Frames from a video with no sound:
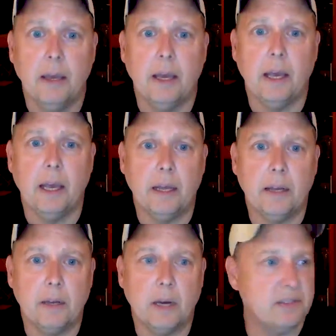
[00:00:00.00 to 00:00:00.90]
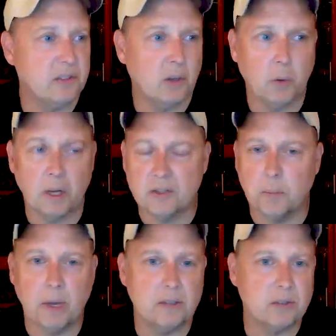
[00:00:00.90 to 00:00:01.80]
And I still watch the
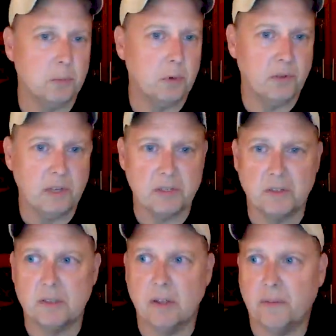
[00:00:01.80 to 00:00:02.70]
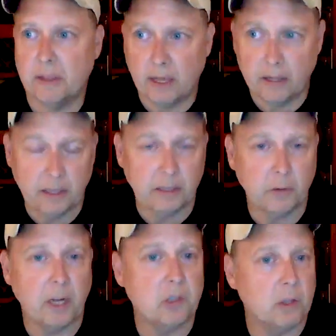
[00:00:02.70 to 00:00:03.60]
monster movies and stuff like that. And then
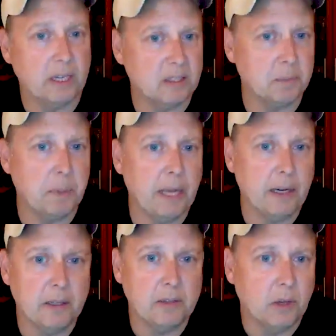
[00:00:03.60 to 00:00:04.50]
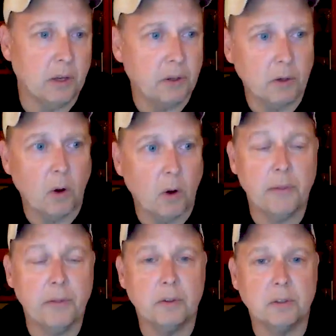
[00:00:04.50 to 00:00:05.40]
gradually I expanded into other
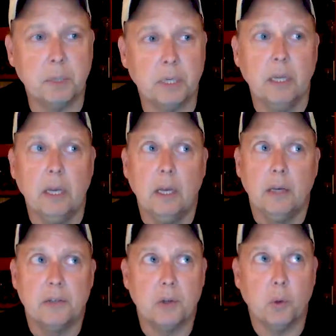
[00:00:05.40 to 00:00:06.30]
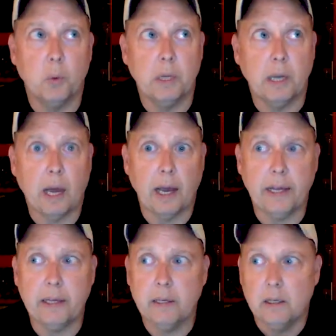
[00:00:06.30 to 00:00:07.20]
authors. But so when
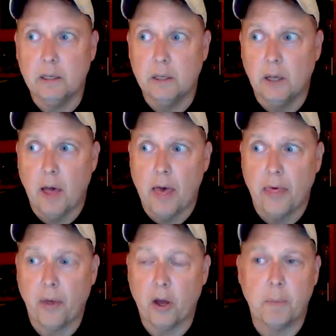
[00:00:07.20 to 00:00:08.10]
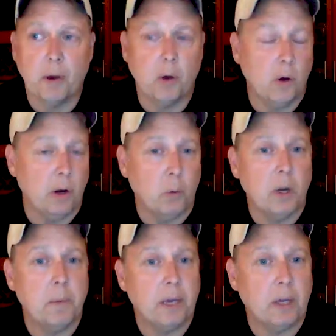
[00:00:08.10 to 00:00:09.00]
I thought about, all right, what
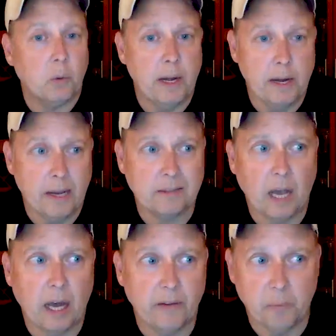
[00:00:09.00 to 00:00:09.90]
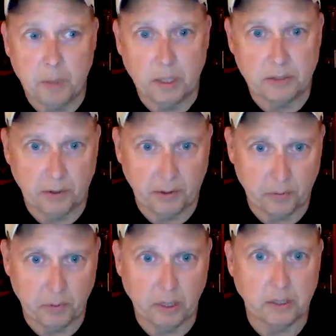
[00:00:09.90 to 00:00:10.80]
am I going to write next out of the military
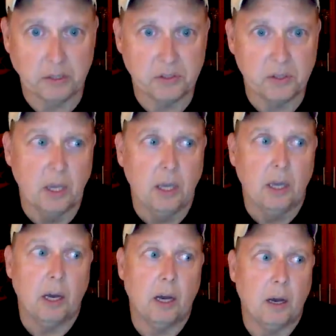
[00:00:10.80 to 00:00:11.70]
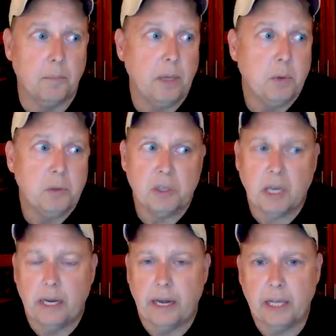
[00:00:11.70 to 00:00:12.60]
thrillers? It was just
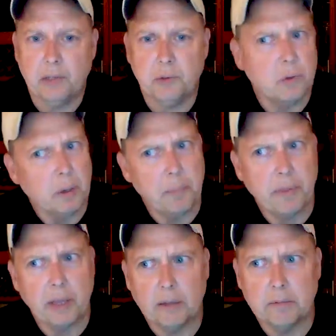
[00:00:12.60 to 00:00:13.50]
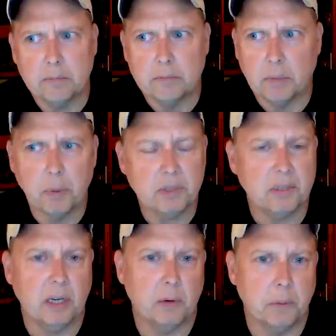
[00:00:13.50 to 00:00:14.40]
kind of natural. I'm thinking the books
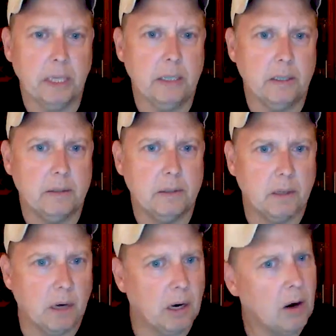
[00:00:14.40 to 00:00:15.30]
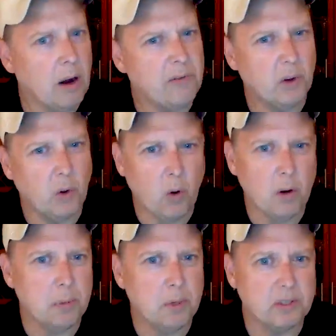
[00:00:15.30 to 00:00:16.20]
that I read are often
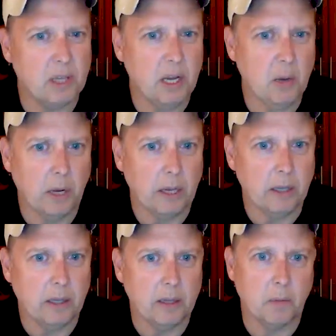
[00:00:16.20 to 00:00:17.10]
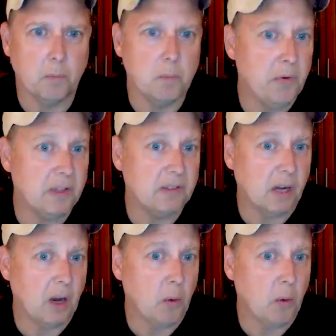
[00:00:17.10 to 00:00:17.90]
horror books anyway, and the movies that I